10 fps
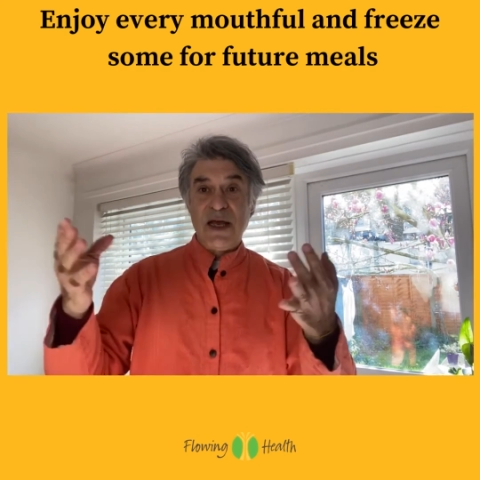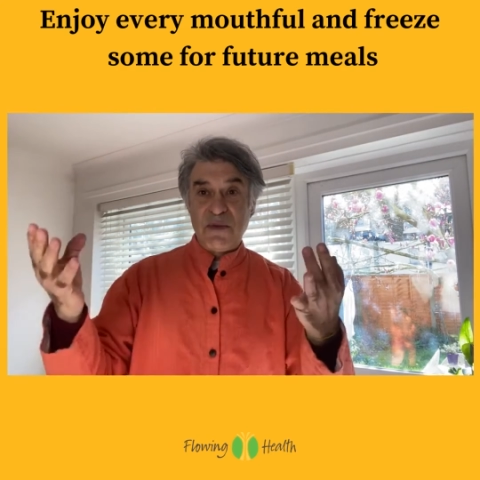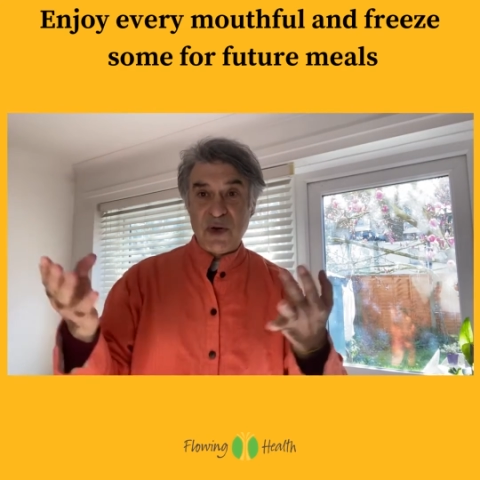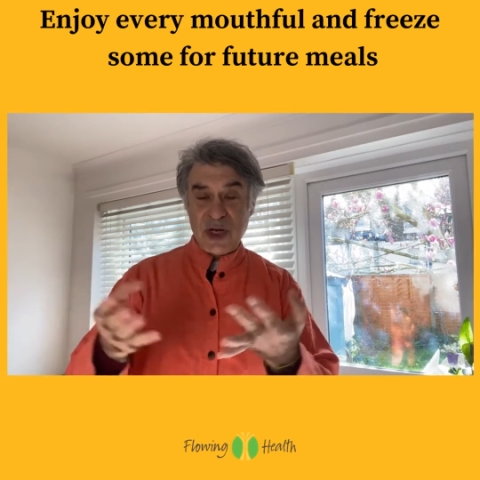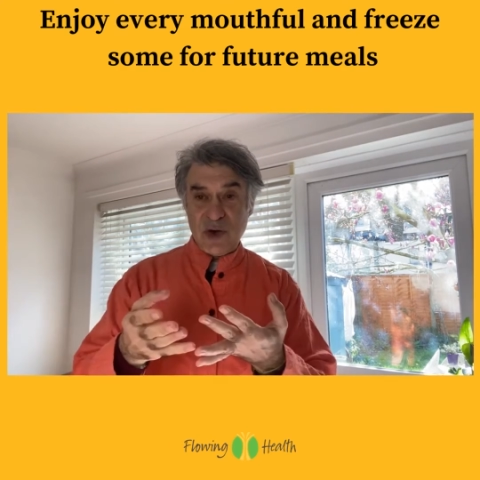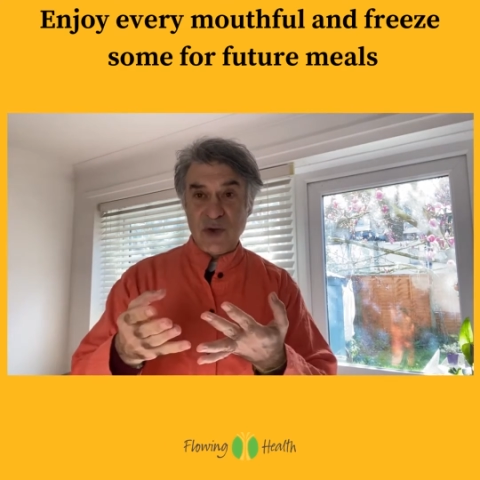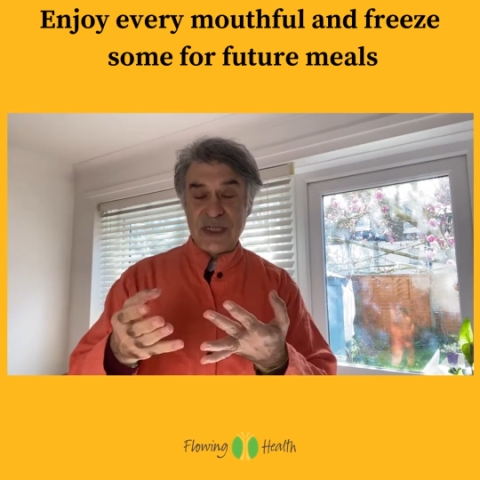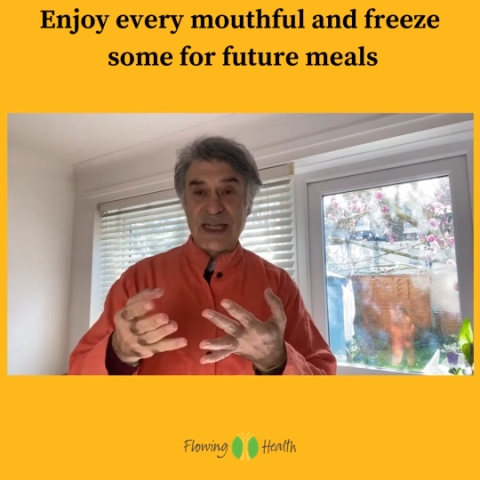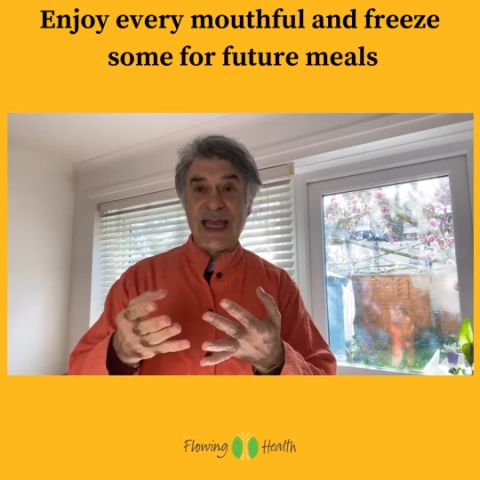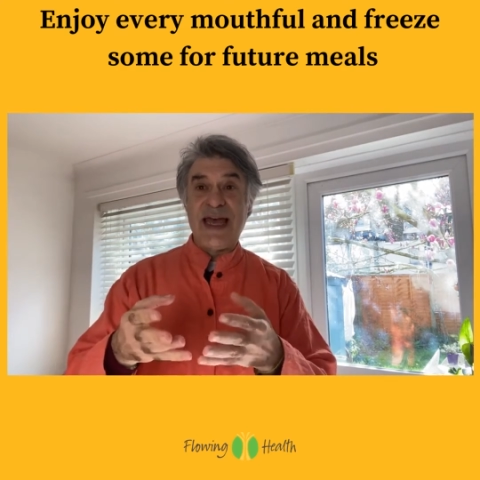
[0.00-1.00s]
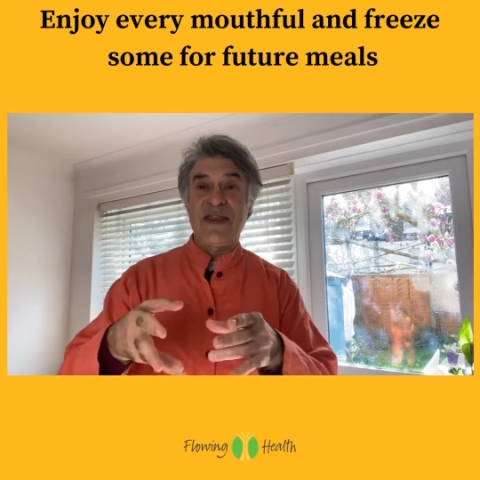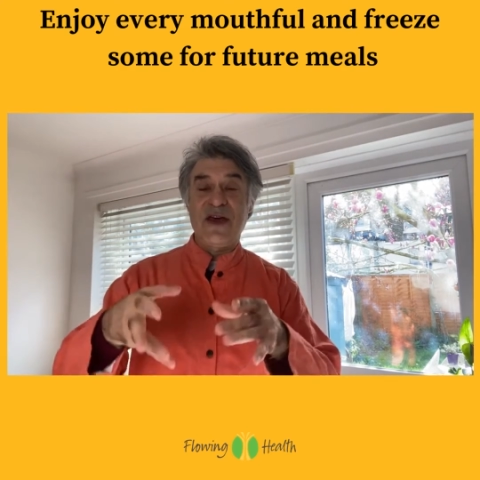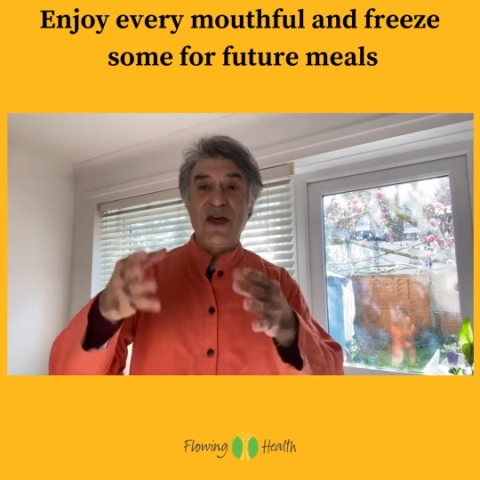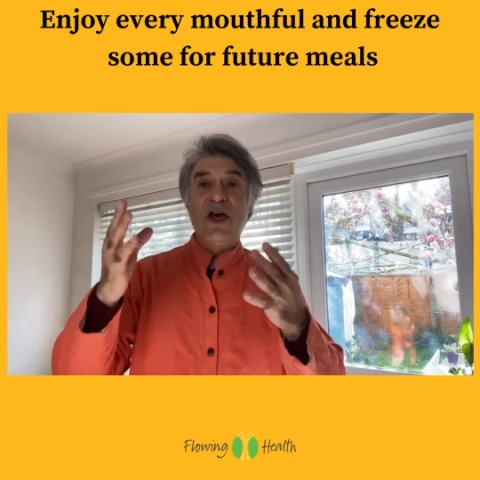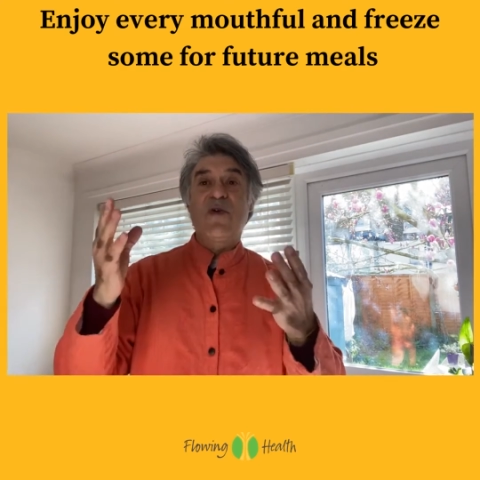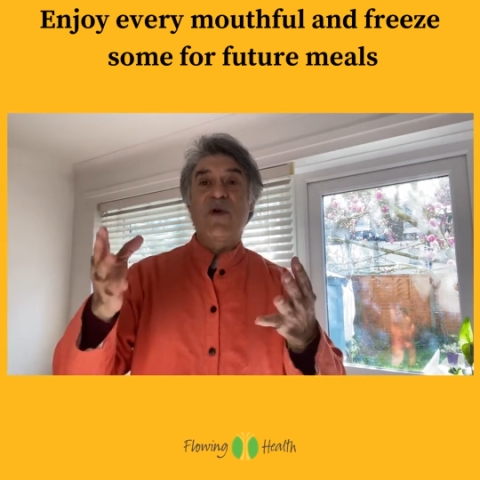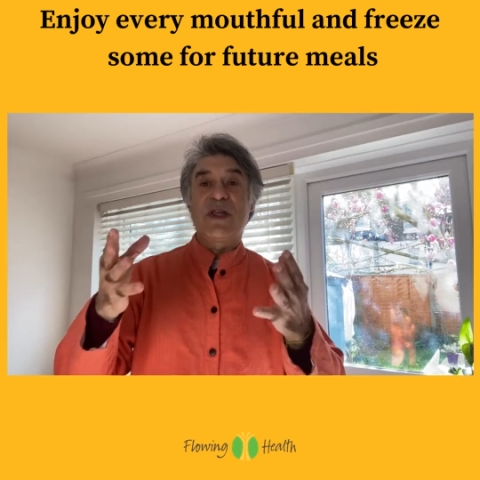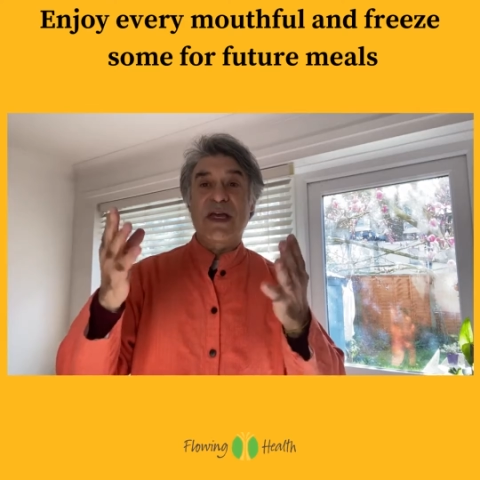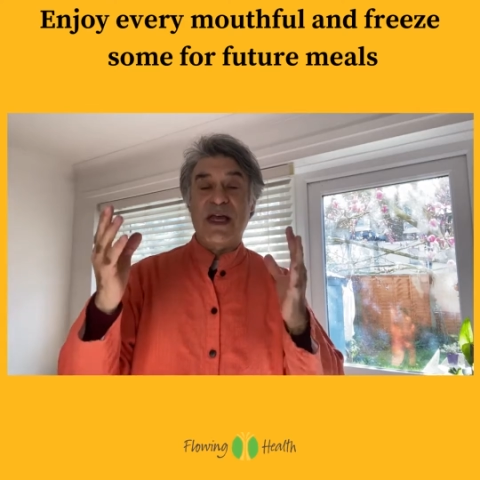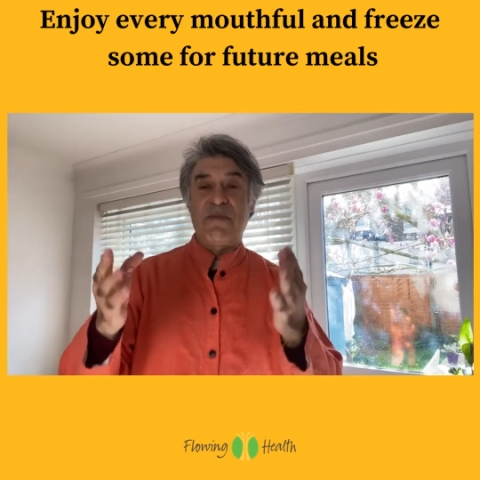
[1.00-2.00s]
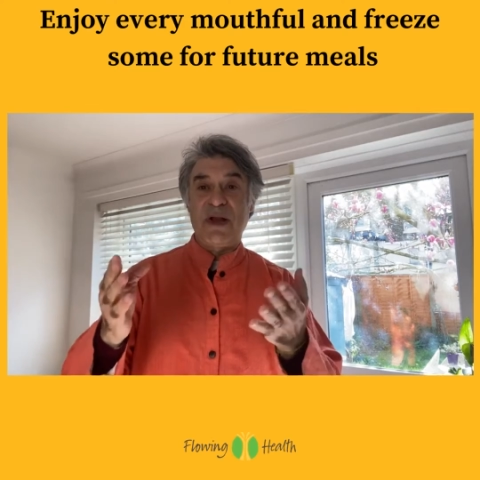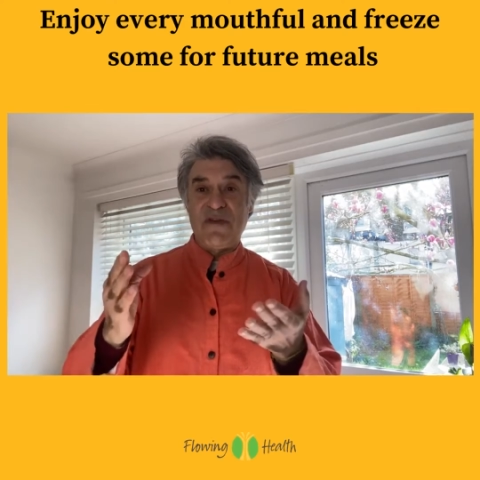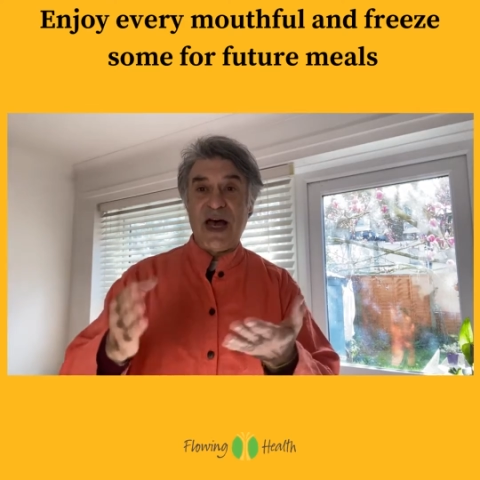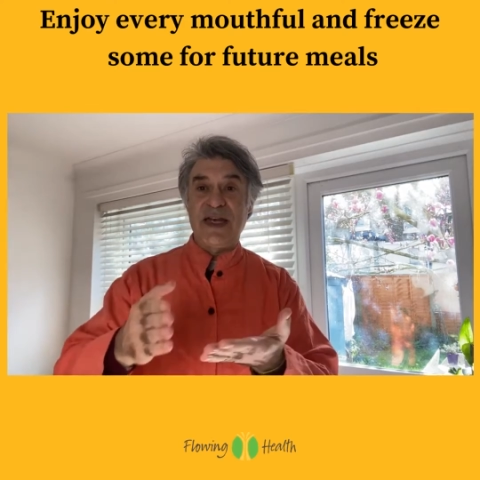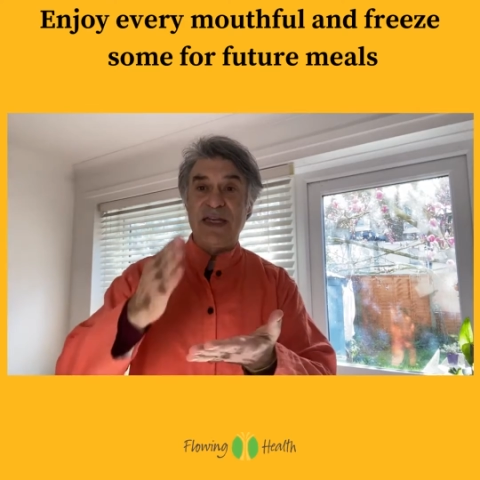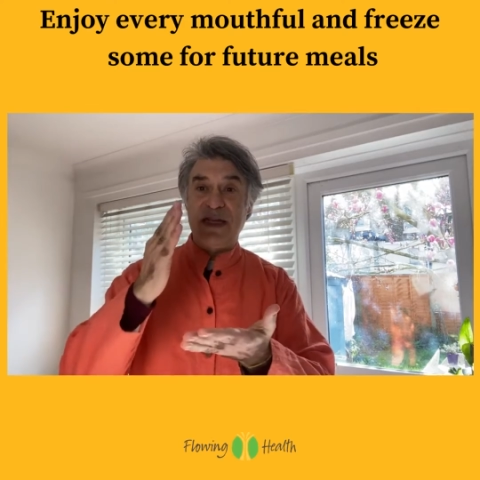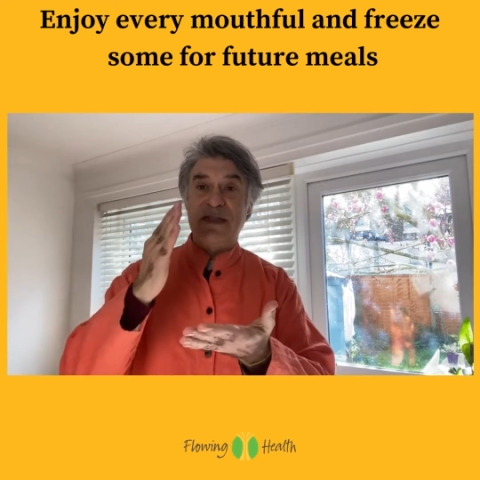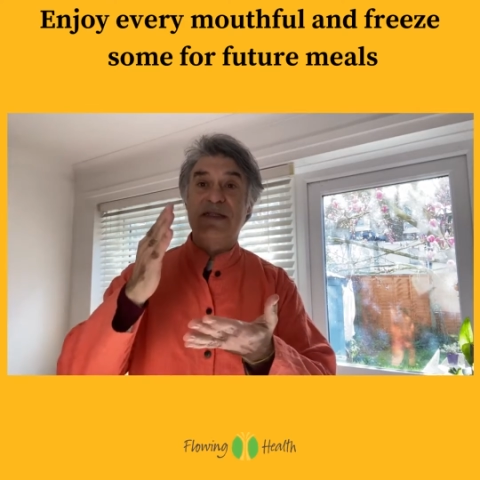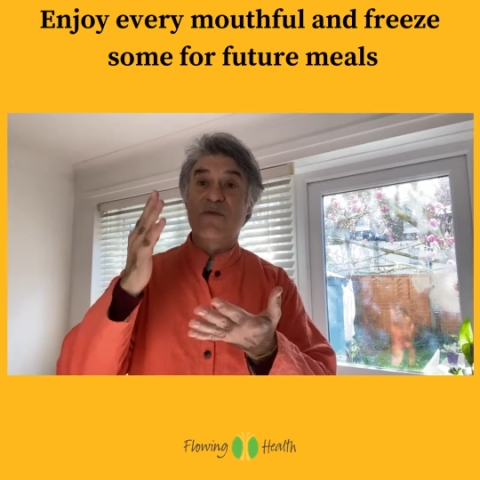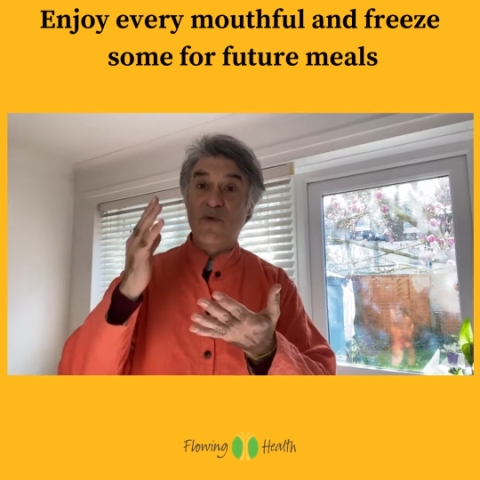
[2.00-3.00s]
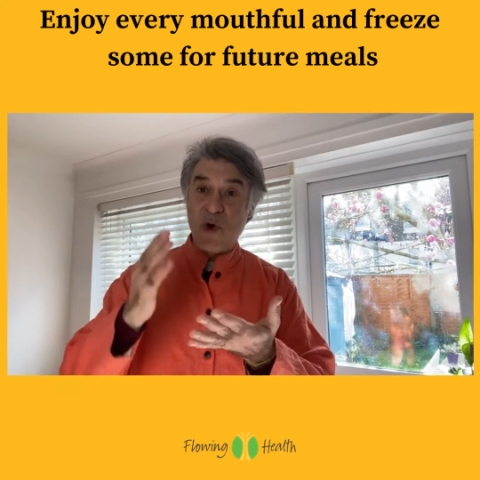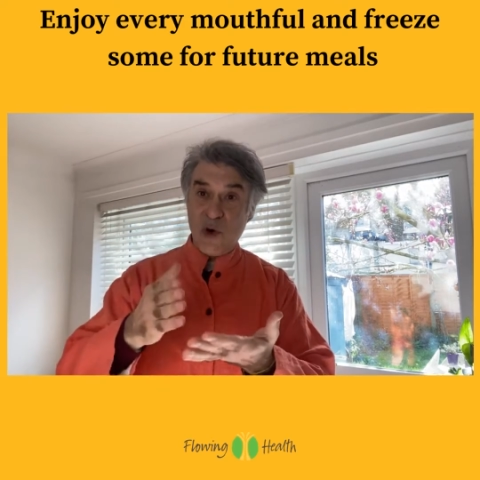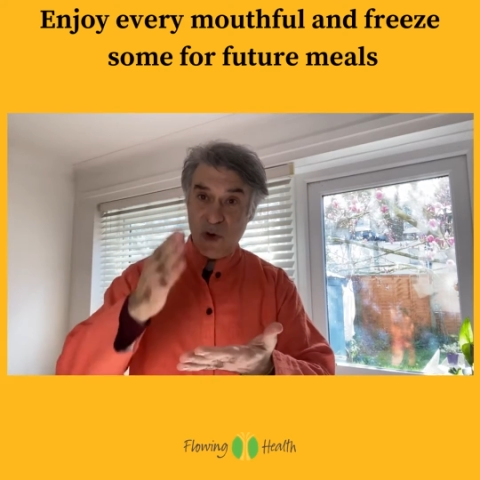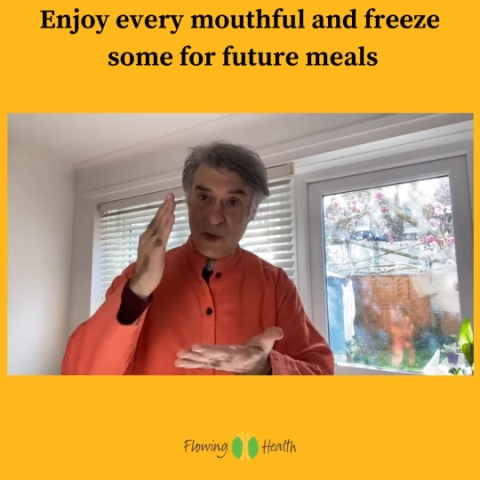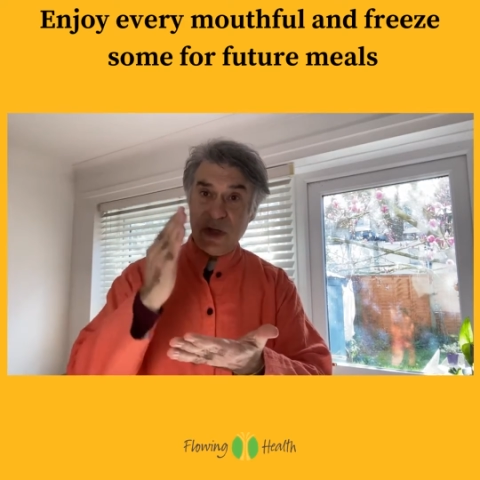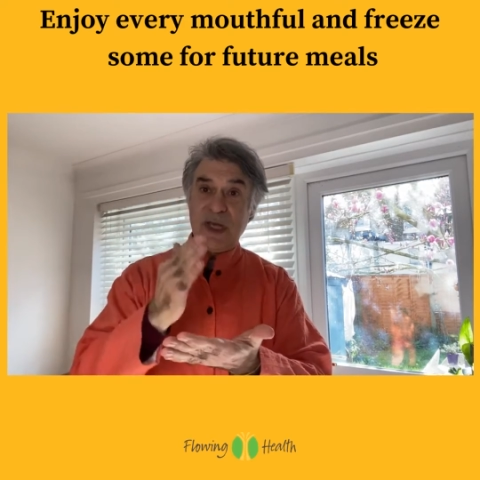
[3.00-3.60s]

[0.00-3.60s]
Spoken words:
put it all together with a couple of onions, raw.